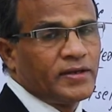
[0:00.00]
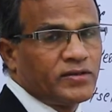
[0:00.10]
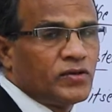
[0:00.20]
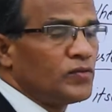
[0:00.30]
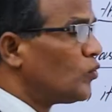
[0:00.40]

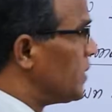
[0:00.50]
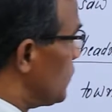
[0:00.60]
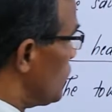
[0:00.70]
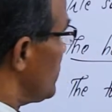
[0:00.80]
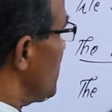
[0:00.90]
so we
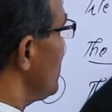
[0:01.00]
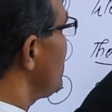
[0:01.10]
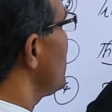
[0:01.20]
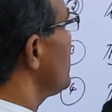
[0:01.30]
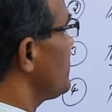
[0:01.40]
use
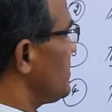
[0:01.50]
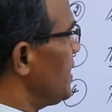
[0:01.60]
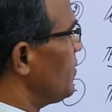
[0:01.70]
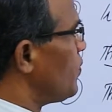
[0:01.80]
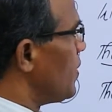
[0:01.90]
these
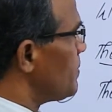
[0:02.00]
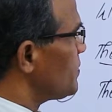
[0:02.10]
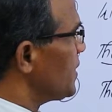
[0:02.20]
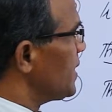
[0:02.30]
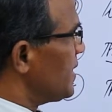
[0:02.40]
self
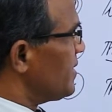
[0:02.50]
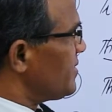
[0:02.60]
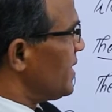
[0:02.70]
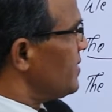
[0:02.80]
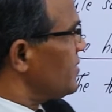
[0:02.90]
forms in the
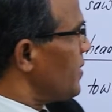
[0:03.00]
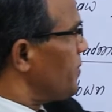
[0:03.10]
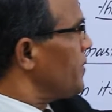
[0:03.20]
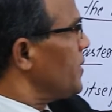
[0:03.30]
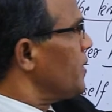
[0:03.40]
sense
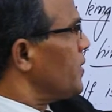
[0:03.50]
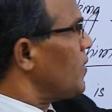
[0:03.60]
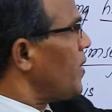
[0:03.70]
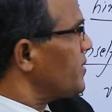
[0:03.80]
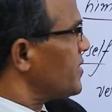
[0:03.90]
of
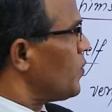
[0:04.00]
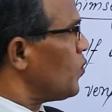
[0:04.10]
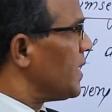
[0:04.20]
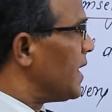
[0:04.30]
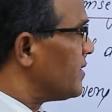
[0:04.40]
not
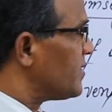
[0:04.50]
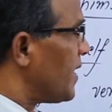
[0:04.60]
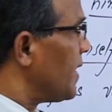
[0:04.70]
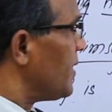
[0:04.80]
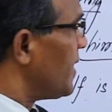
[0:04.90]
someone else
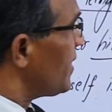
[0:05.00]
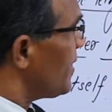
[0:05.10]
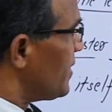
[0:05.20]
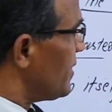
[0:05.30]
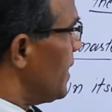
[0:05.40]
or none
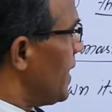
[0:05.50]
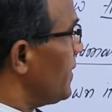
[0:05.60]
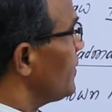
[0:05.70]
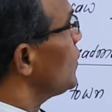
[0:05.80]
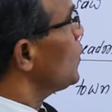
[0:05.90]
other
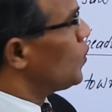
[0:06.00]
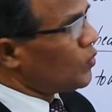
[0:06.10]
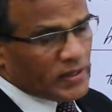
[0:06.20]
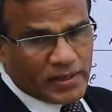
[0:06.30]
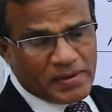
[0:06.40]
than.
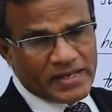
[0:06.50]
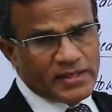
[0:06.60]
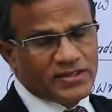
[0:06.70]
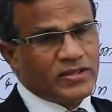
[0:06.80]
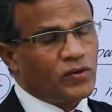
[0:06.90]
Okay, by
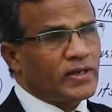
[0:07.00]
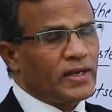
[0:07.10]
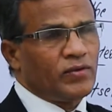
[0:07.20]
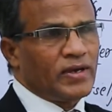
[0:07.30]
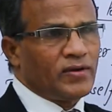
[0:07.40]
this,
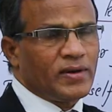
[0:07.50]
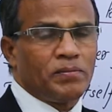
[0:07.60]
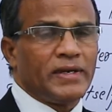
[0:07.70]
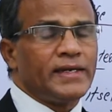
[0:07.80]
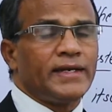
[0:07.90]
okay, we have
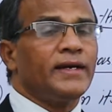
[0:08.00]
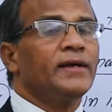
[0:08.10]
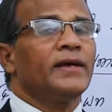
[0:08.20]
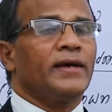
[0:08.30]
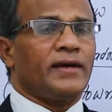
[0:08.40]
completed
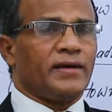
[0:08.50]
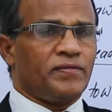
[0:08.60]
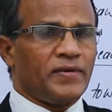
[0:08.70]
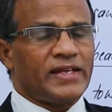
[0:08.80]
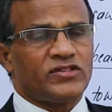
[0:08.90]

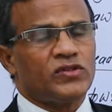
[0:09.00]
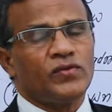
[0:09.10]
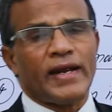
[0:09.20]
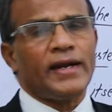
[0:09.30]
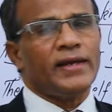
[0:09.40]
reflexive
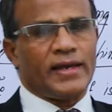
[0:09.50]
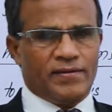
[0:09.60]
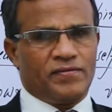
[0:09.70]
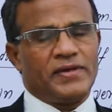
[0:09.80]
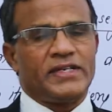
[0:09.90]
and
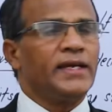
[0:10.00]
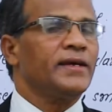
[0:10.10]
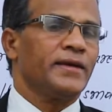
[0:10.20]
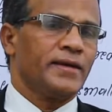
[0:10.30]
emphatic